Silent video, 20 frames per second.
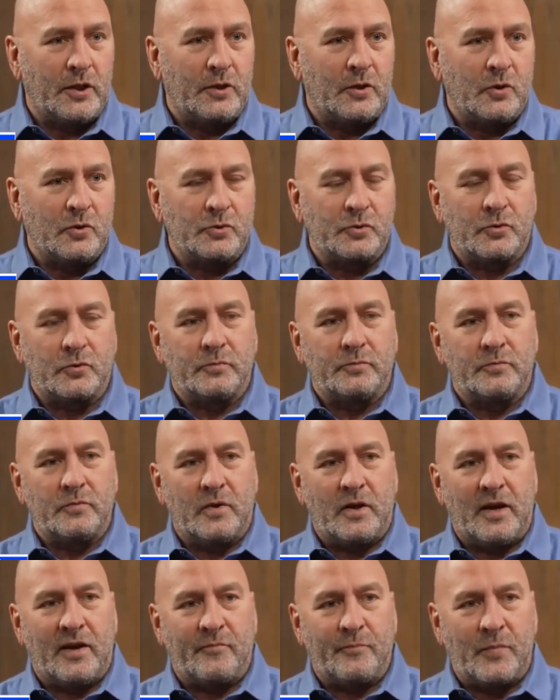those were
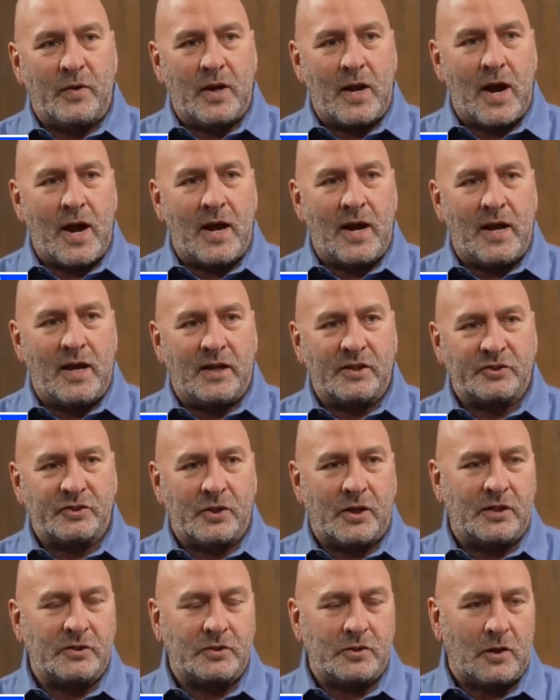FBI
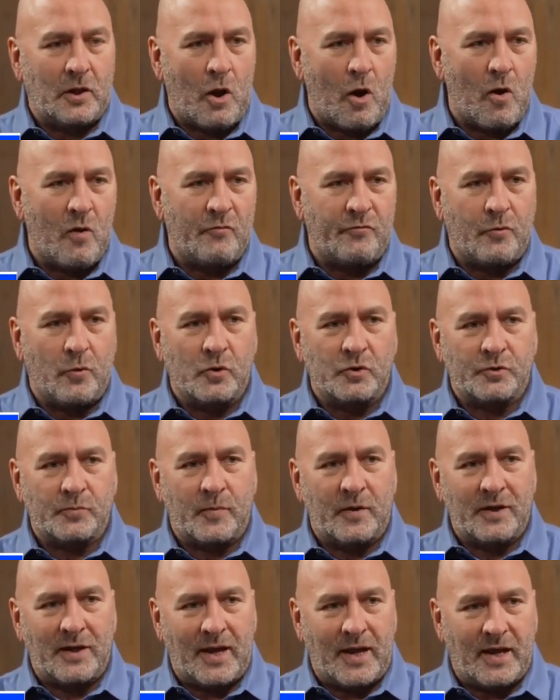assets, law
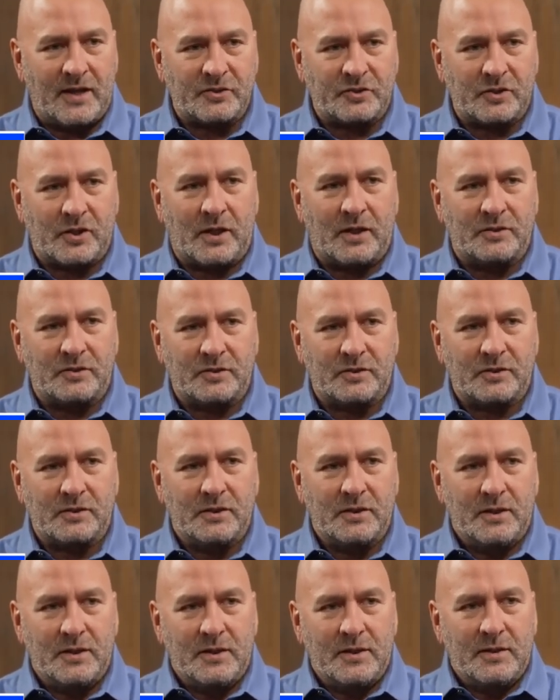enforcement assets,
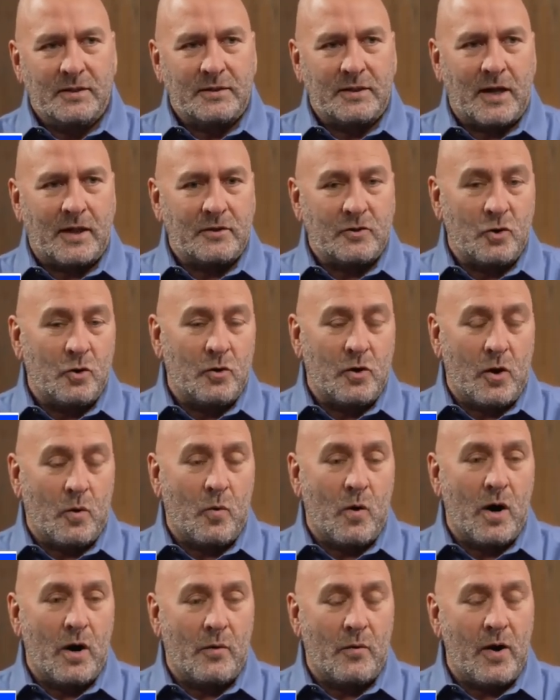that knew their
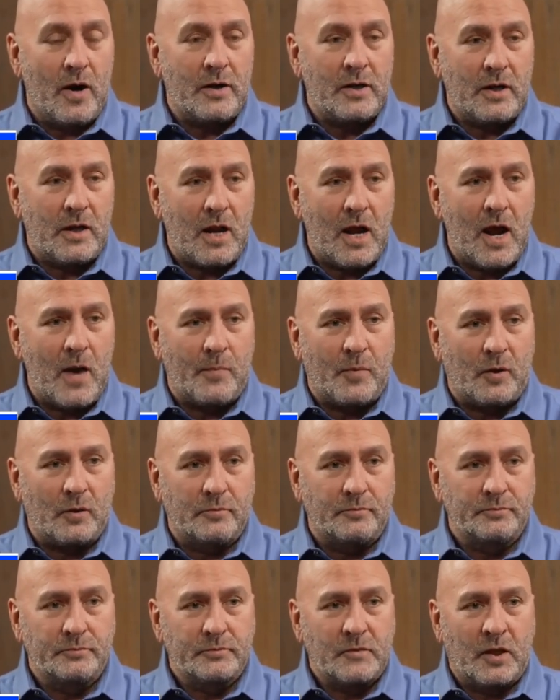way around the Capitol,
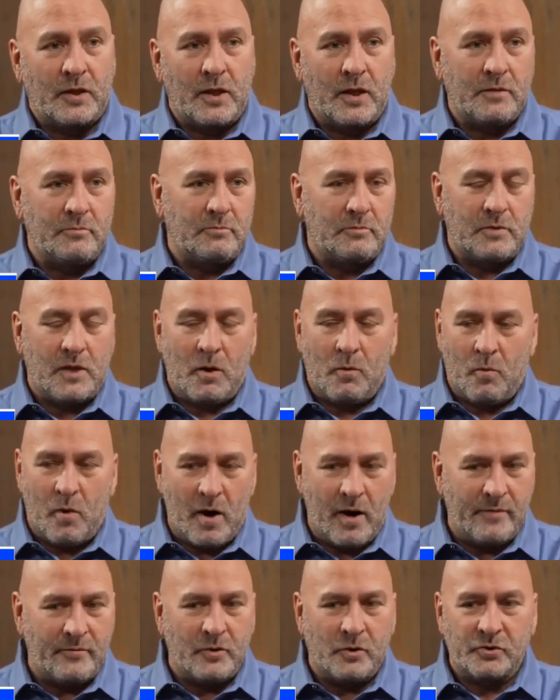and they
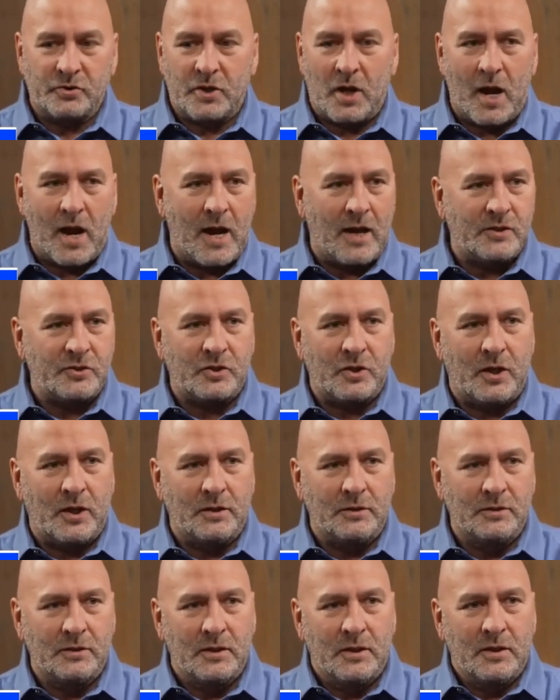waved those guys
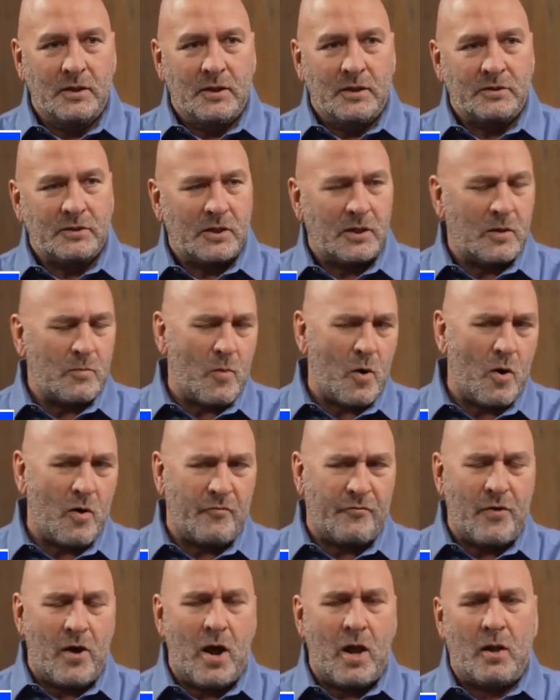in, said, "Come on,
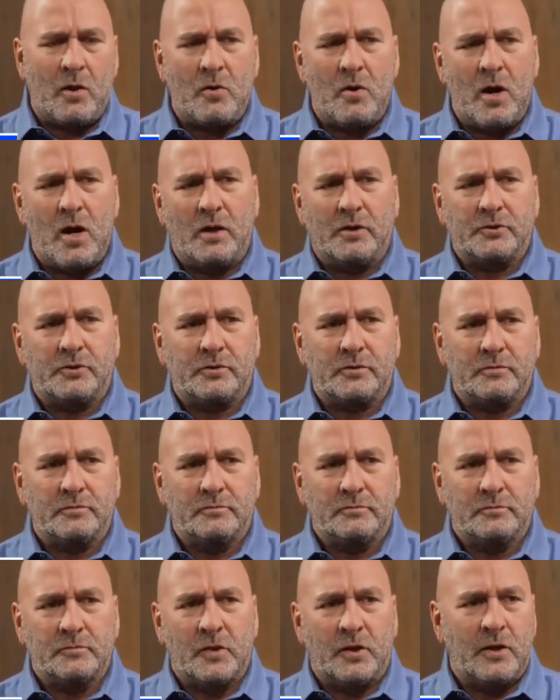follow us,"
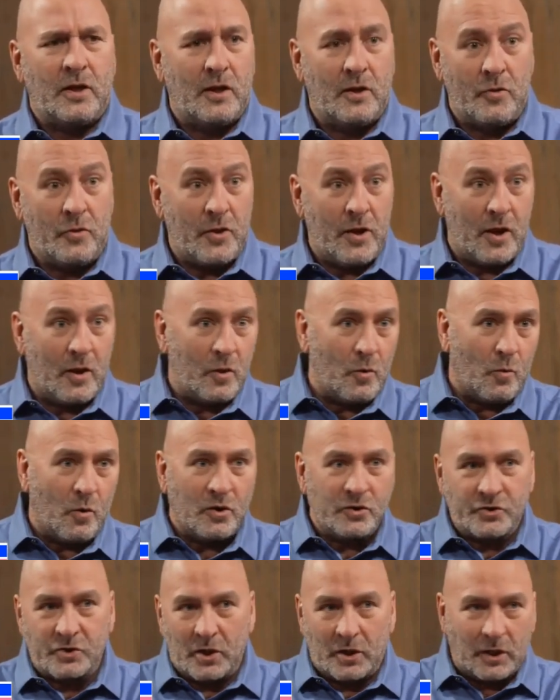and they're the
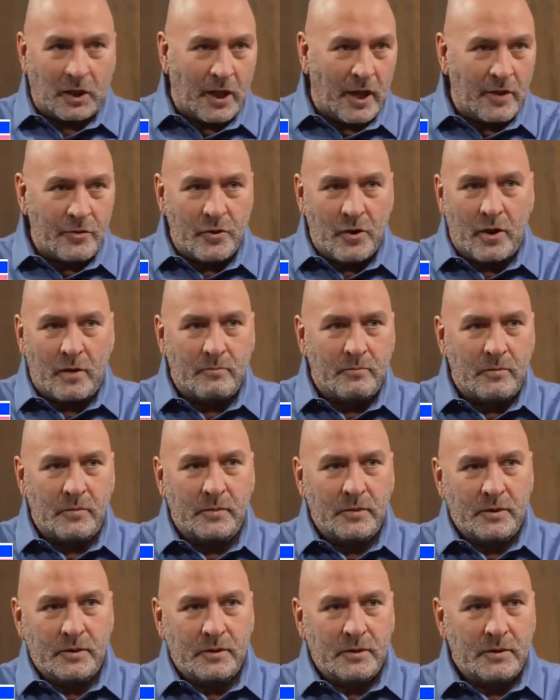ones that led them
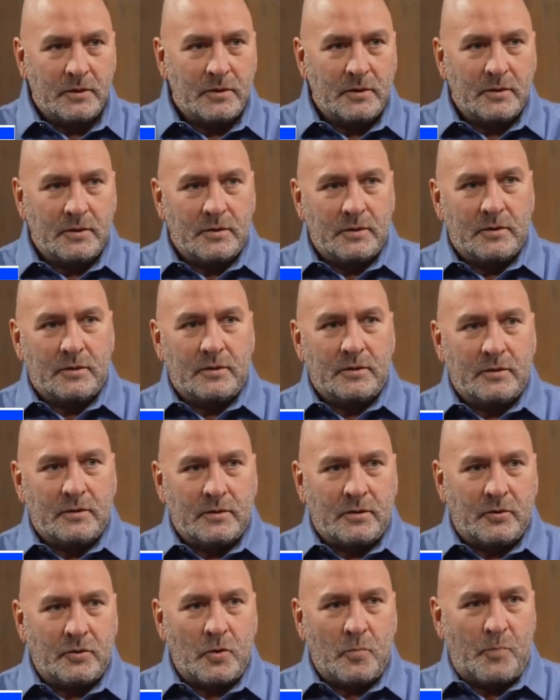
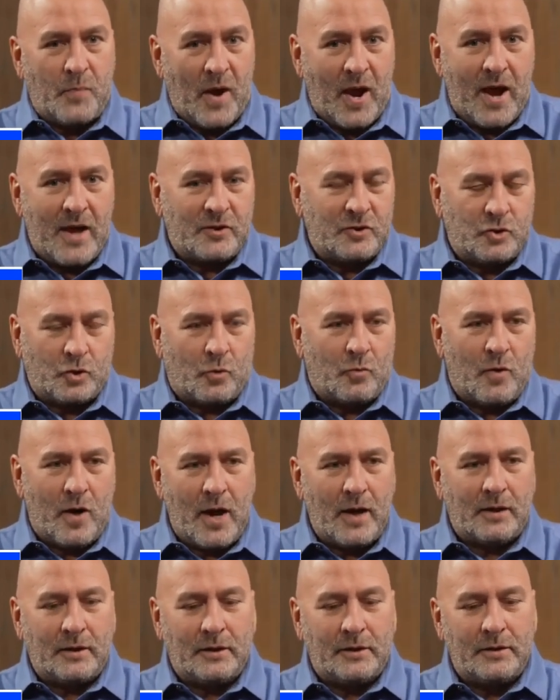on the path
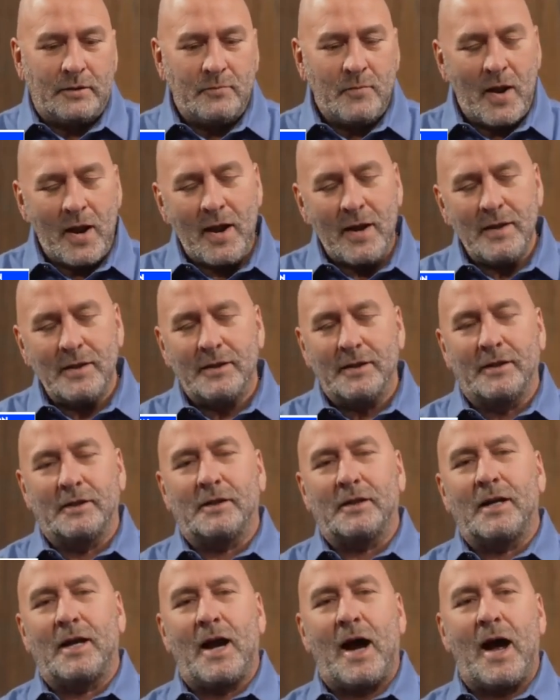directly. How do you think
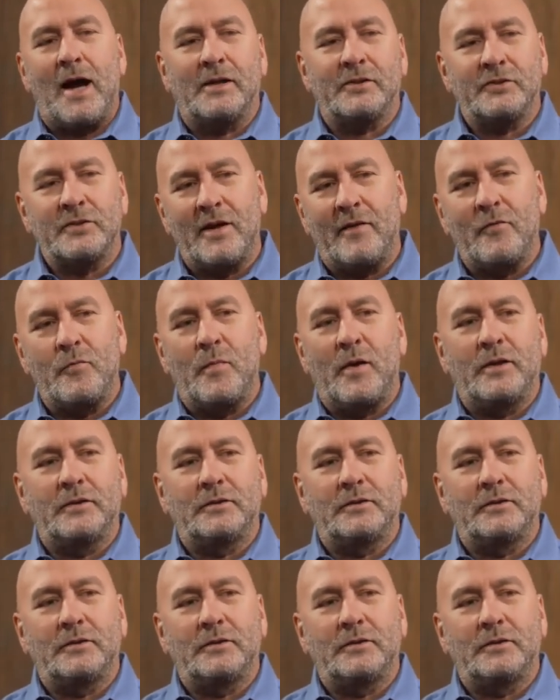a guy's never been